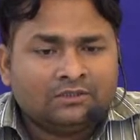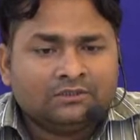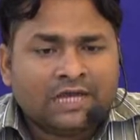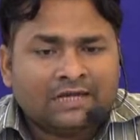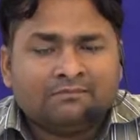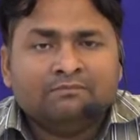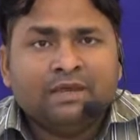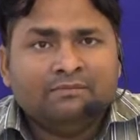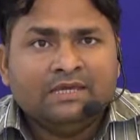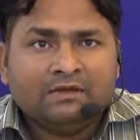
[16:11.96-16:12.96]
That
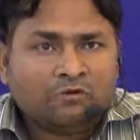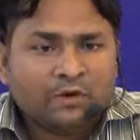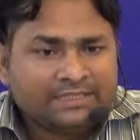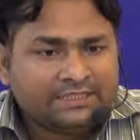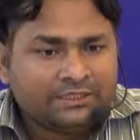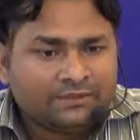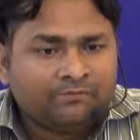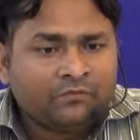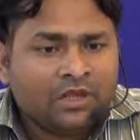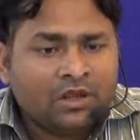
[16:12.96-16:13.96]
may be a question.
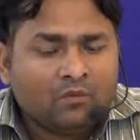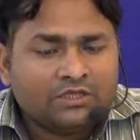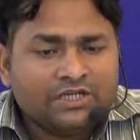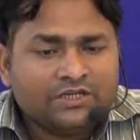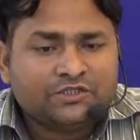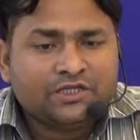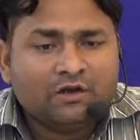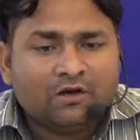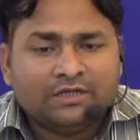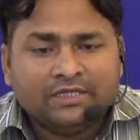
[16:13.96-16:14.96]
Was still
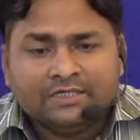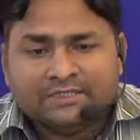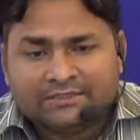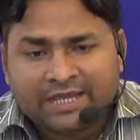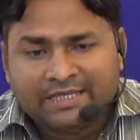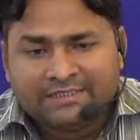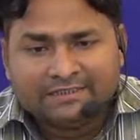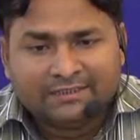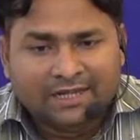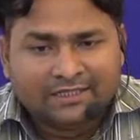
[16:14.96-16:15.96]
on stage
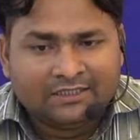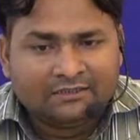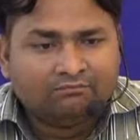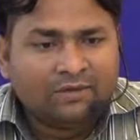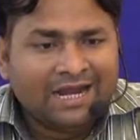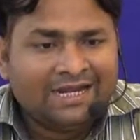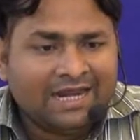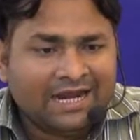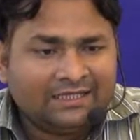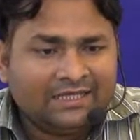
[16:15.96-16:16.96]
in London, Wilde
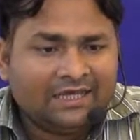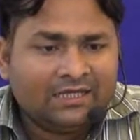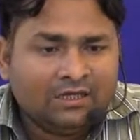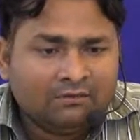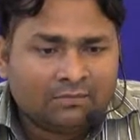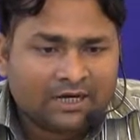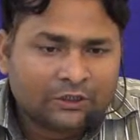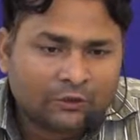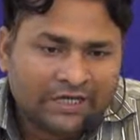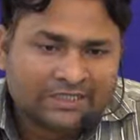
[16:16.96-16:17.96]
had the
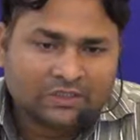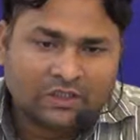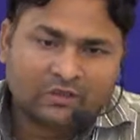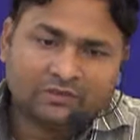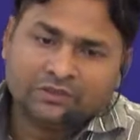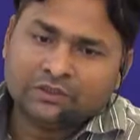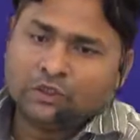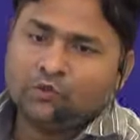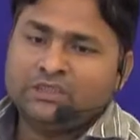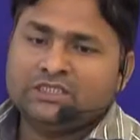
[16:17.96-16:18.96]
Marquess of
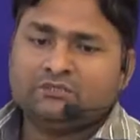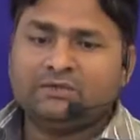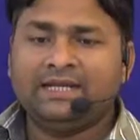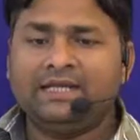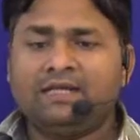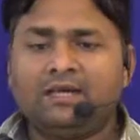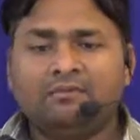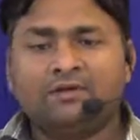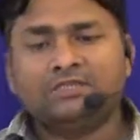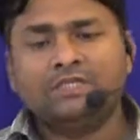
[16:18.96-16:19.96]
Queensberry
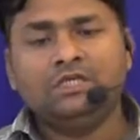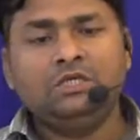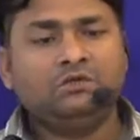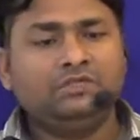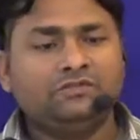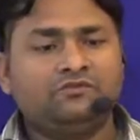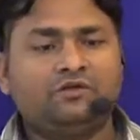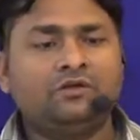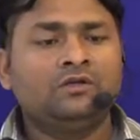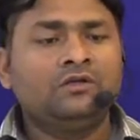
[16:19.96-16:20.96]
prosecuted
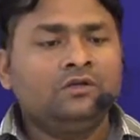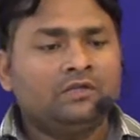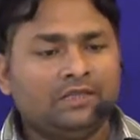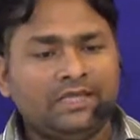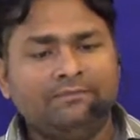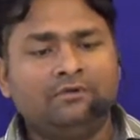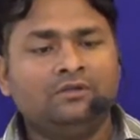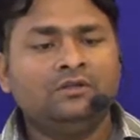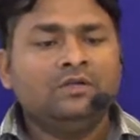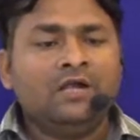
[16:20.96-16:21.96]
for
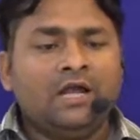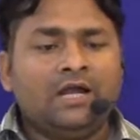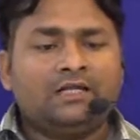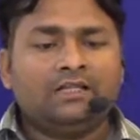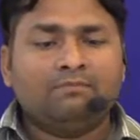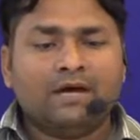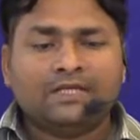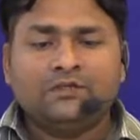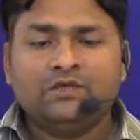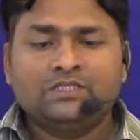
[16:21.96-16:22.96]
libel, and the
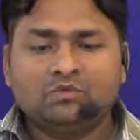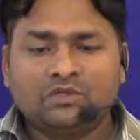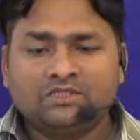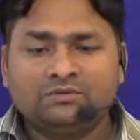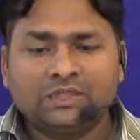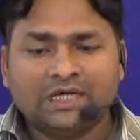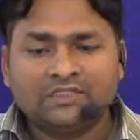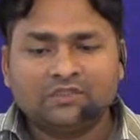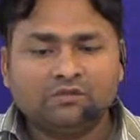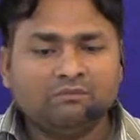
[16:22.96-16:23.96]
Marquess was the
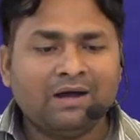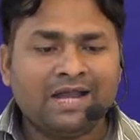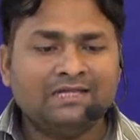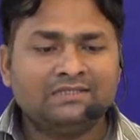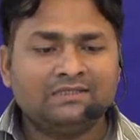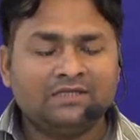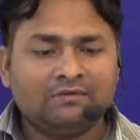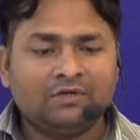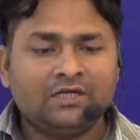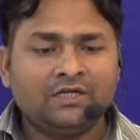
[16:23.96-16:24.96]
father of Wilde's
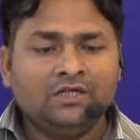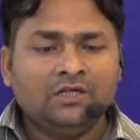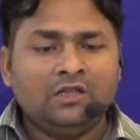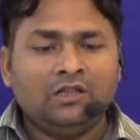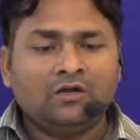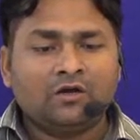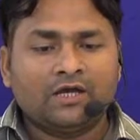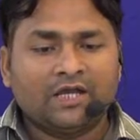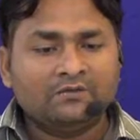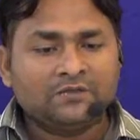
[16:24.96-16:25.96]
lover, Lord
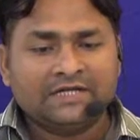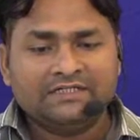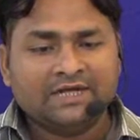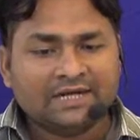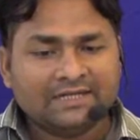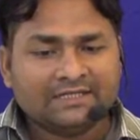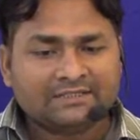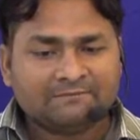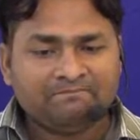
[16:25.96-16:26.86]
Alfred Douglas.